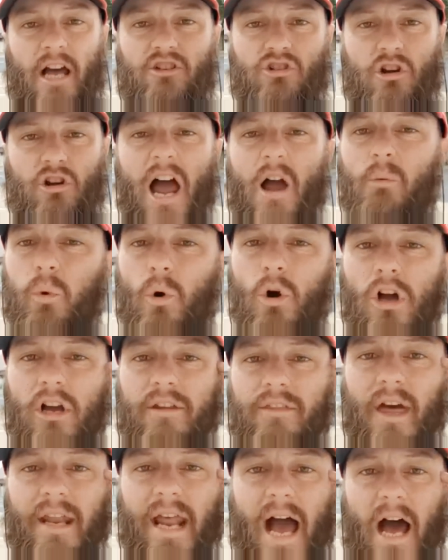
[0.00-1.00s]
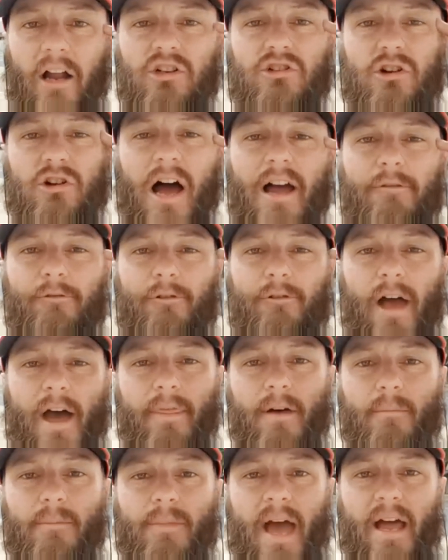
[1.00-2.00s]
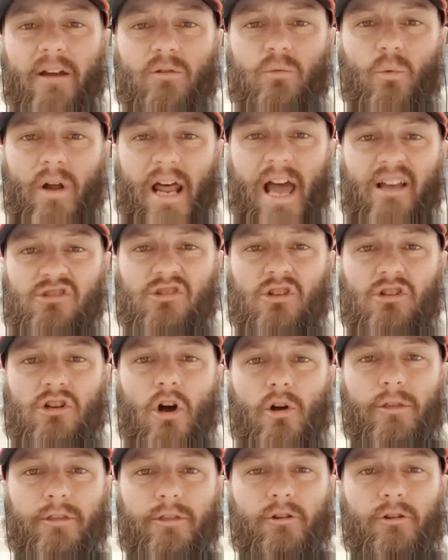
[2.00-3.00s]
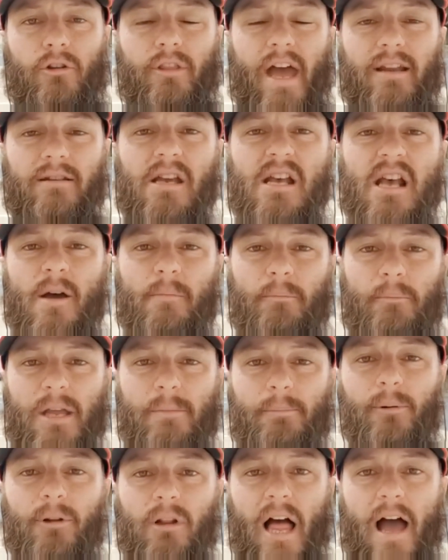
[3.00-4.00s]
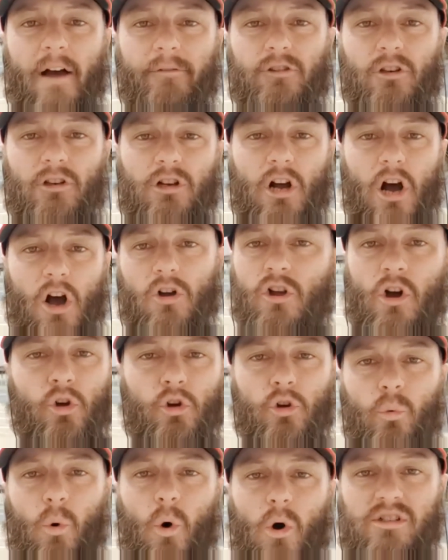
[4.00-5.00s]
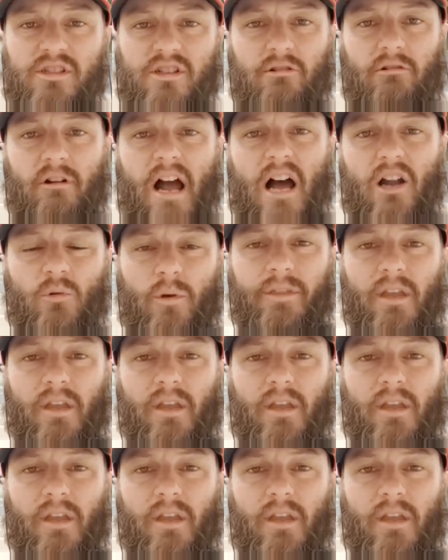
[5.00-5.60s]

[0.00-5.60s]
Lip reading: Now try work that out. Try fathom that, what has to go through that. People have to go. Who walks around?